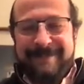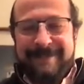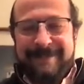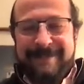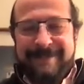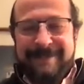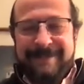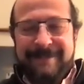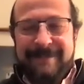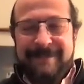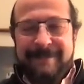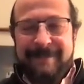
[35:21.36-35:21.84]

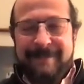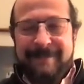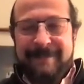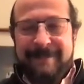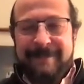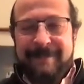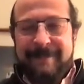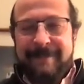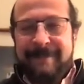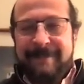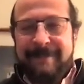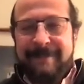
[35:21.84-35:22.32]

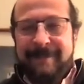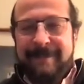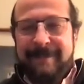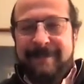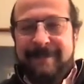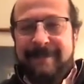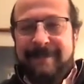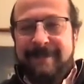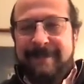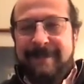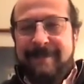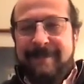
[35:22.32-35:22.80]

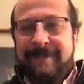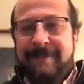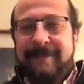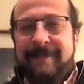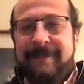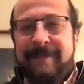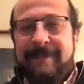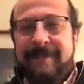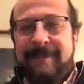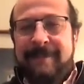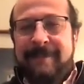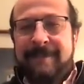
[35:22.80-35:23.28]

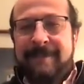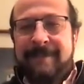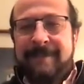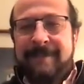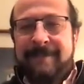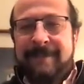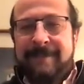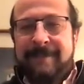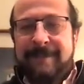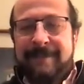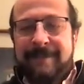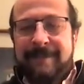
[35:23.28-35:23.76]

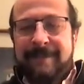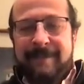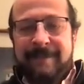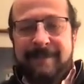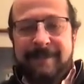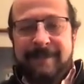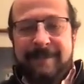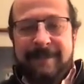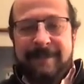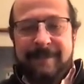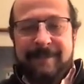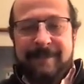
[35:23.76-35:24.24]

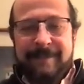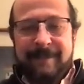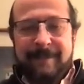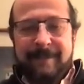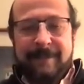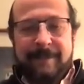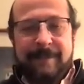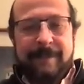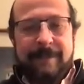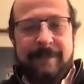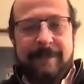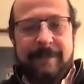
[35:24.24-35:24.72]

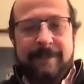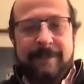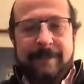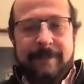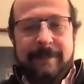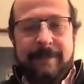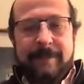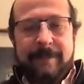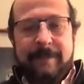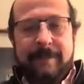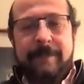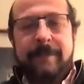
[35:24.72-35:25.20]

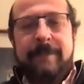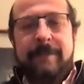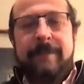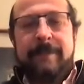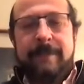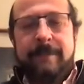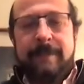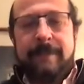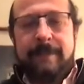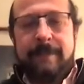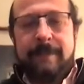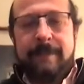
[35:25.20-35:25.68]

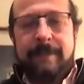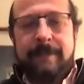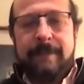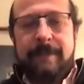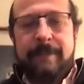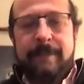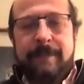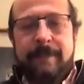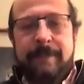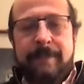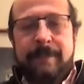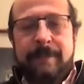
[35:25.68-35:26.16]

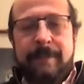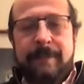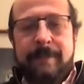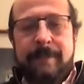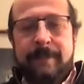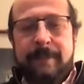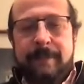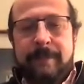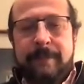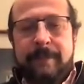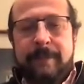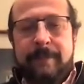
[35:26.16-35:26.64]

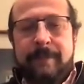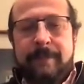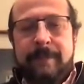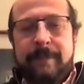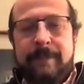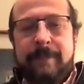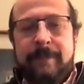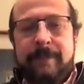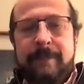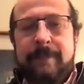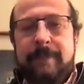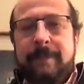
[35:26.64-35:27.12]

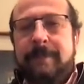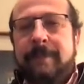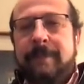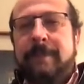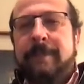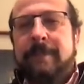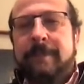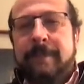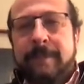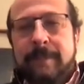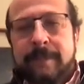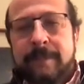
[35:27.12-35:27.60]

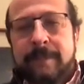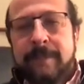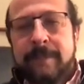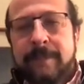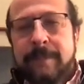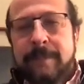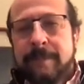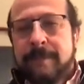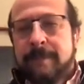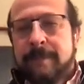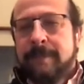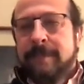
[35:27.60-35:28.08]

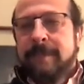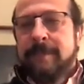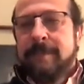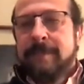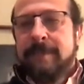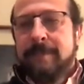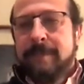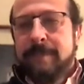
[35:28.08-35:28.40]
This person isn't speaking.